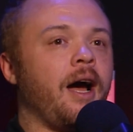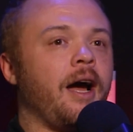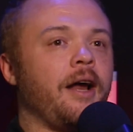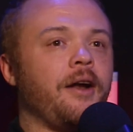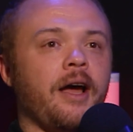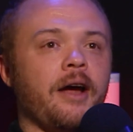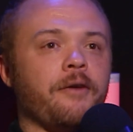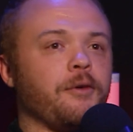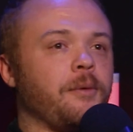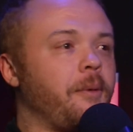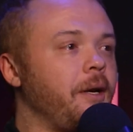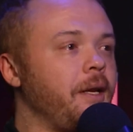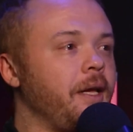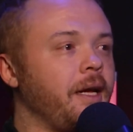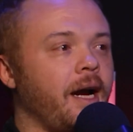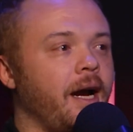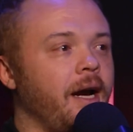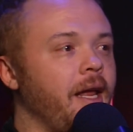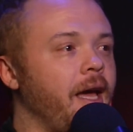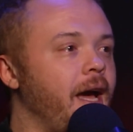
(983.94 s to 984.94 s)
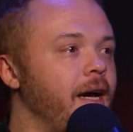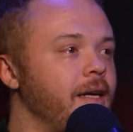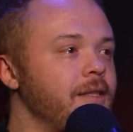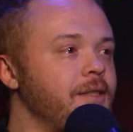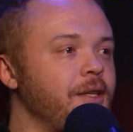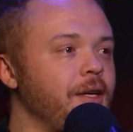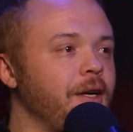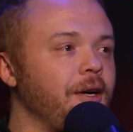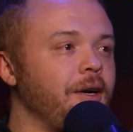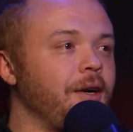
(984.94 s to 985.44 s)
and everybody kind of
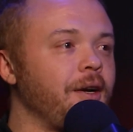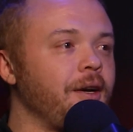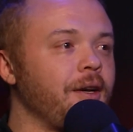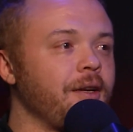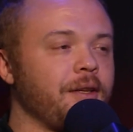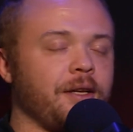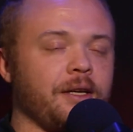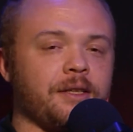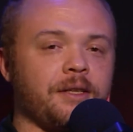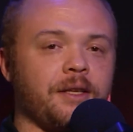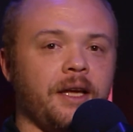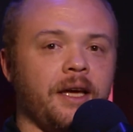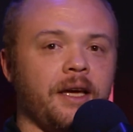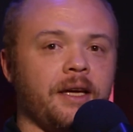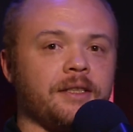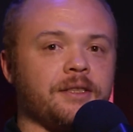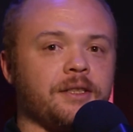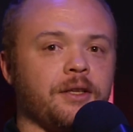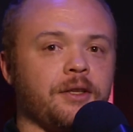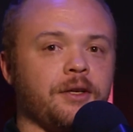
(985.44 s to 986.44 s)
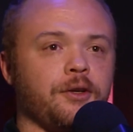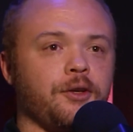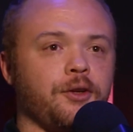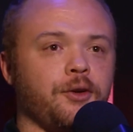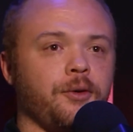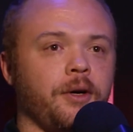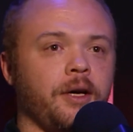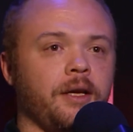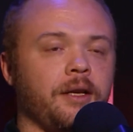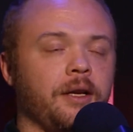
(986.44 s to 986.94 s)
has their things that they're
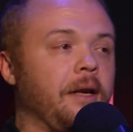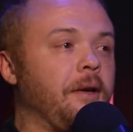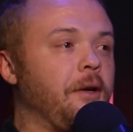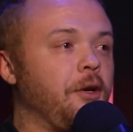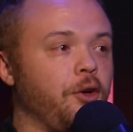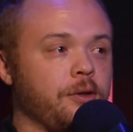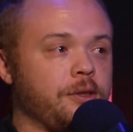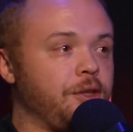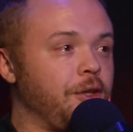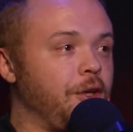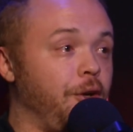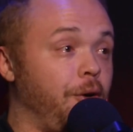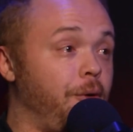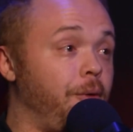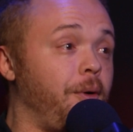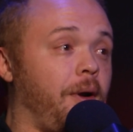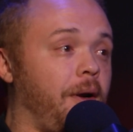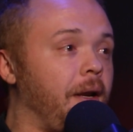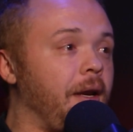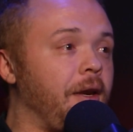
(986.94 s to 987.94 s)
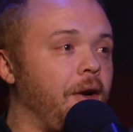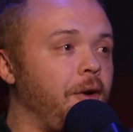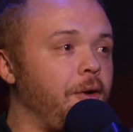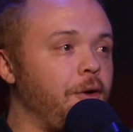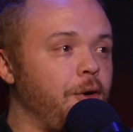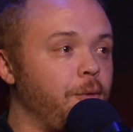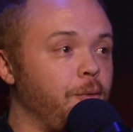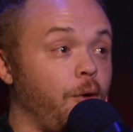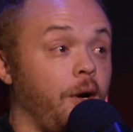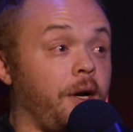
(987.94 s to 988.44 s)
doing. And
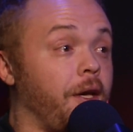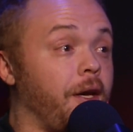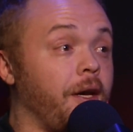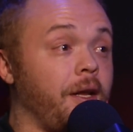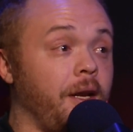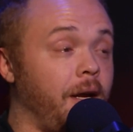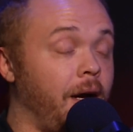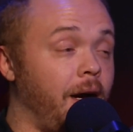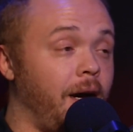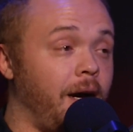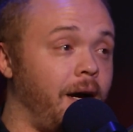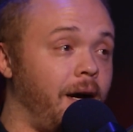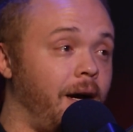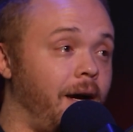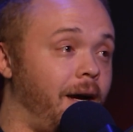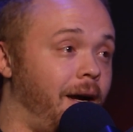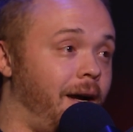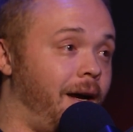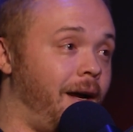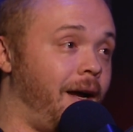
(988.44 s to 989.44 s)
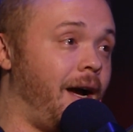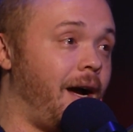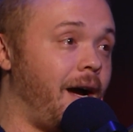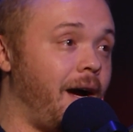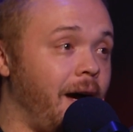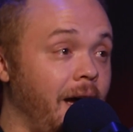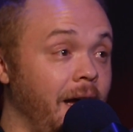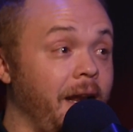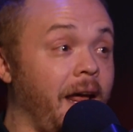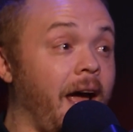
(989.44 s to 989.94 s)
you're running an
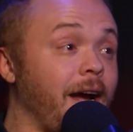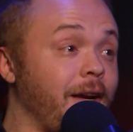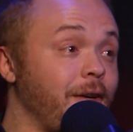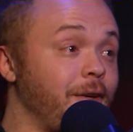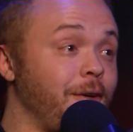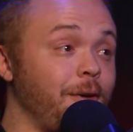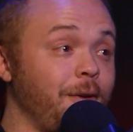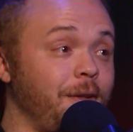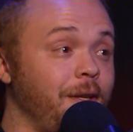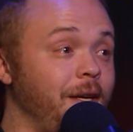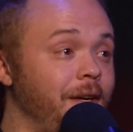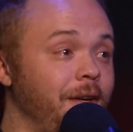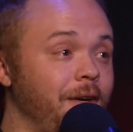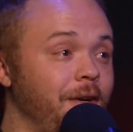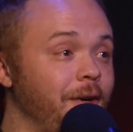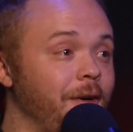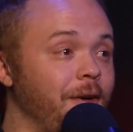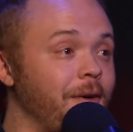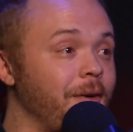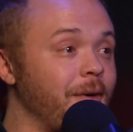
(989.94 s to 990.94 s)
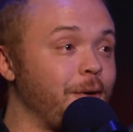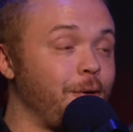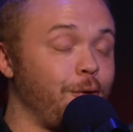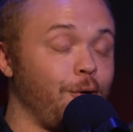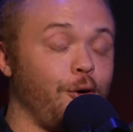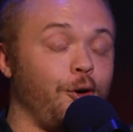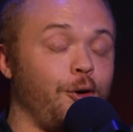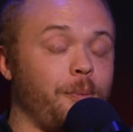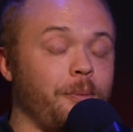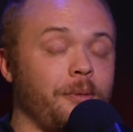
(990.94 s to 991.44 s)
actor theater
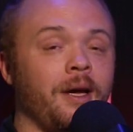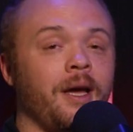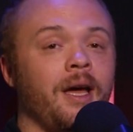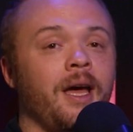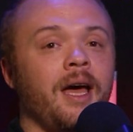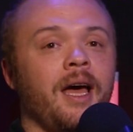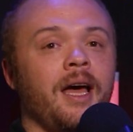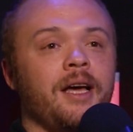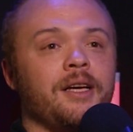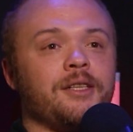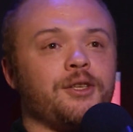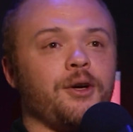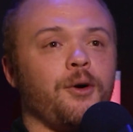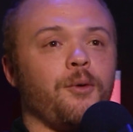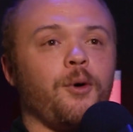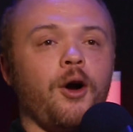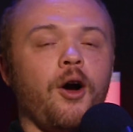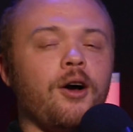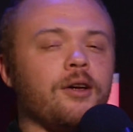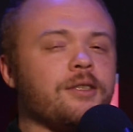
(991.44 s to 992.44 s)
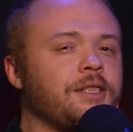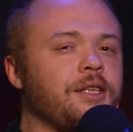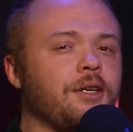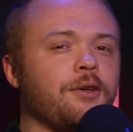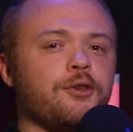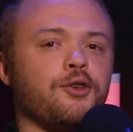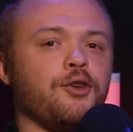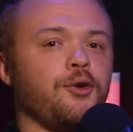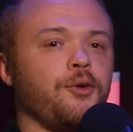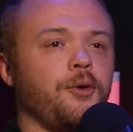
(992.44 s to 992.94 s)
group. So we're all still
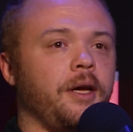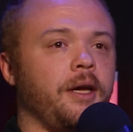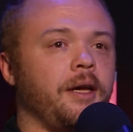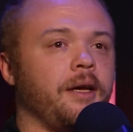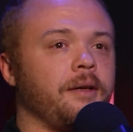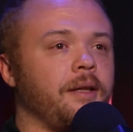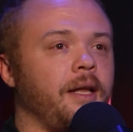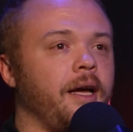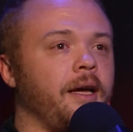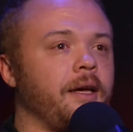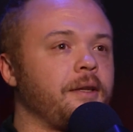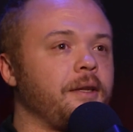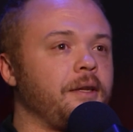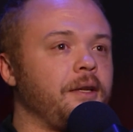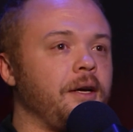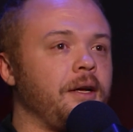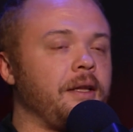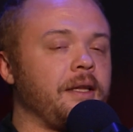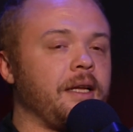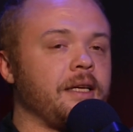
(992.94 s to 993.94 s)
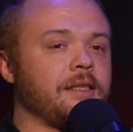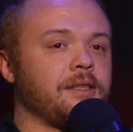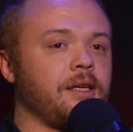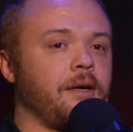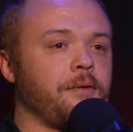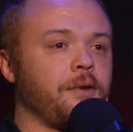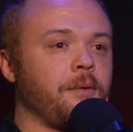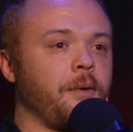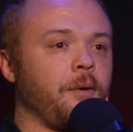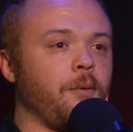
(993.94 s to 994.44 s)
doing like the
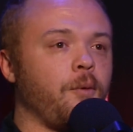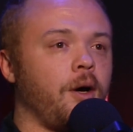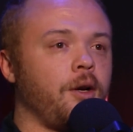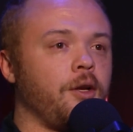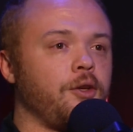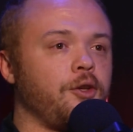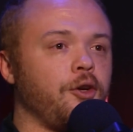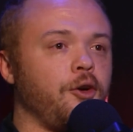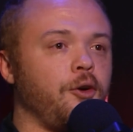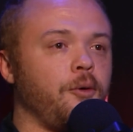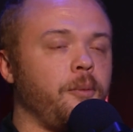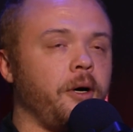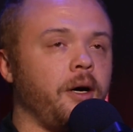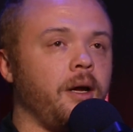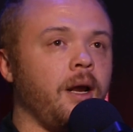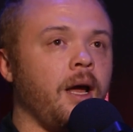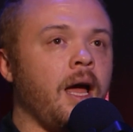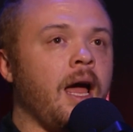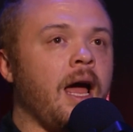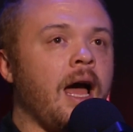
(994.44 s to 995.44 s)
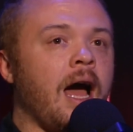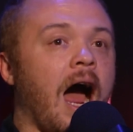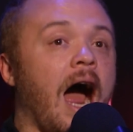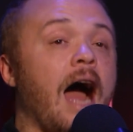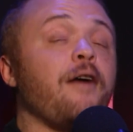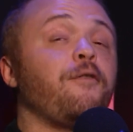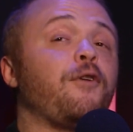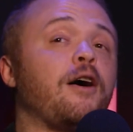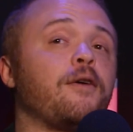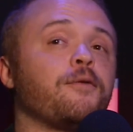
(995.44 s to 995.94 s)
stuff that we want to do. But
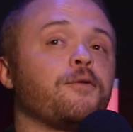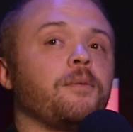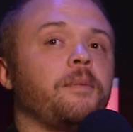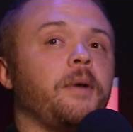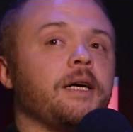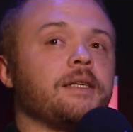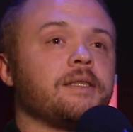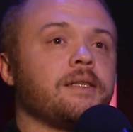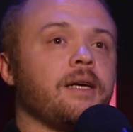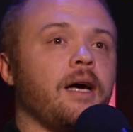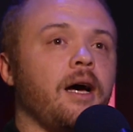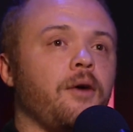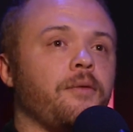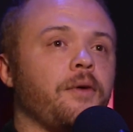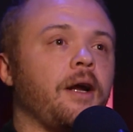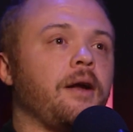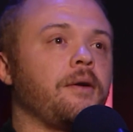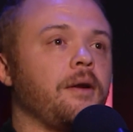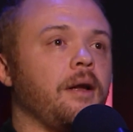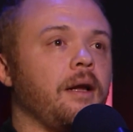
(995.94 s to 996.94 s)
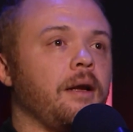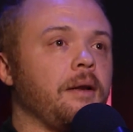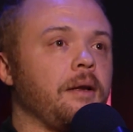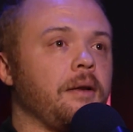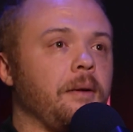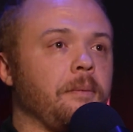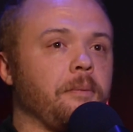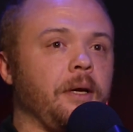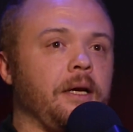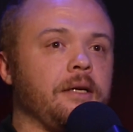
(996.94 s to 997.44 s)
I found for myself, and
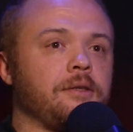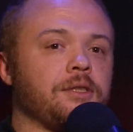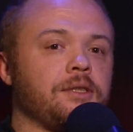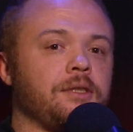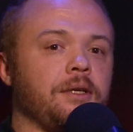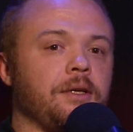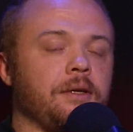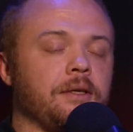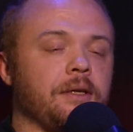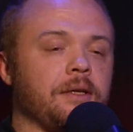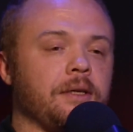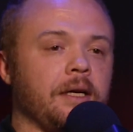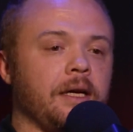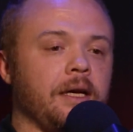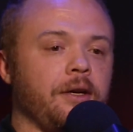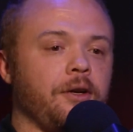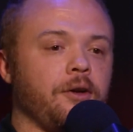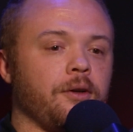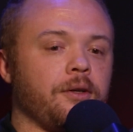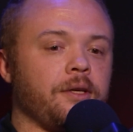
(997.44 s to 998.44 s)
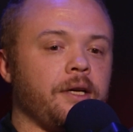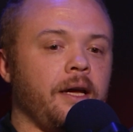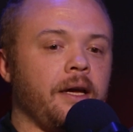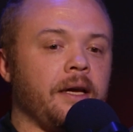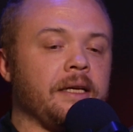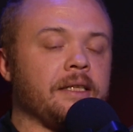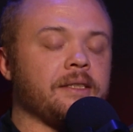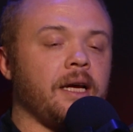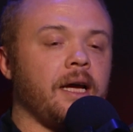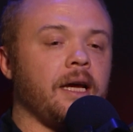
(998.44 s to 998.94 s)
I'd be interested to get your take.
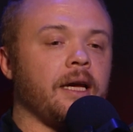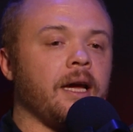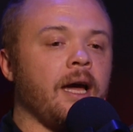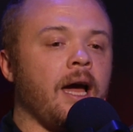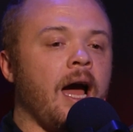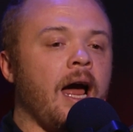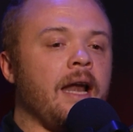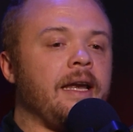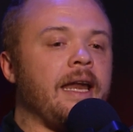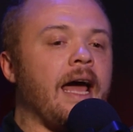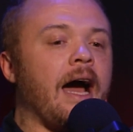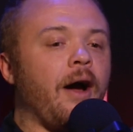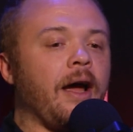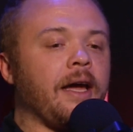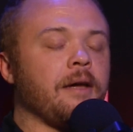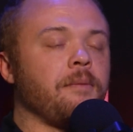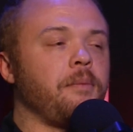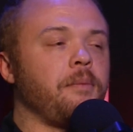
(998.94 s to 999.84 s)
It's like now I